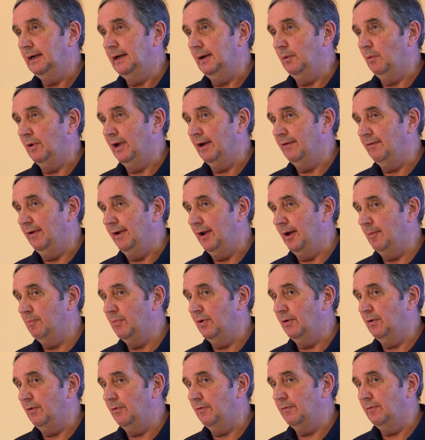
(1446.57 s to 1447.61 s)
We have a
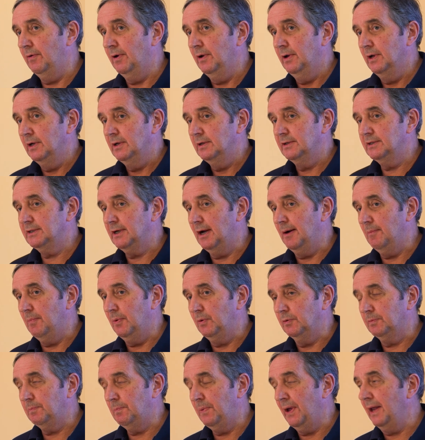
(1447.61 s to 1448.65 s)
number of
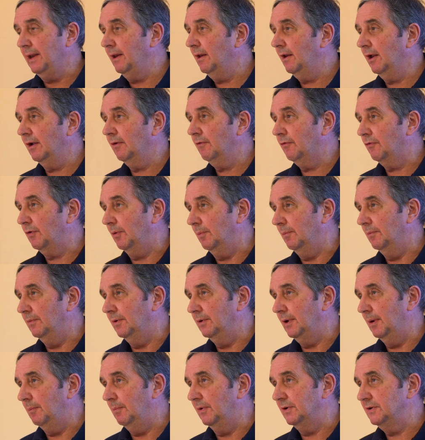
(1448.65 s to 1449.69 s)
samples pending
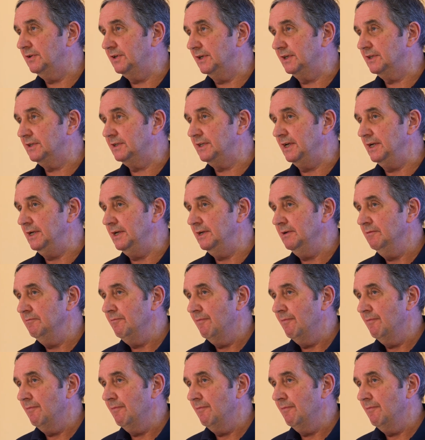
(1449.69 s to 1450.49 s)
from number 16,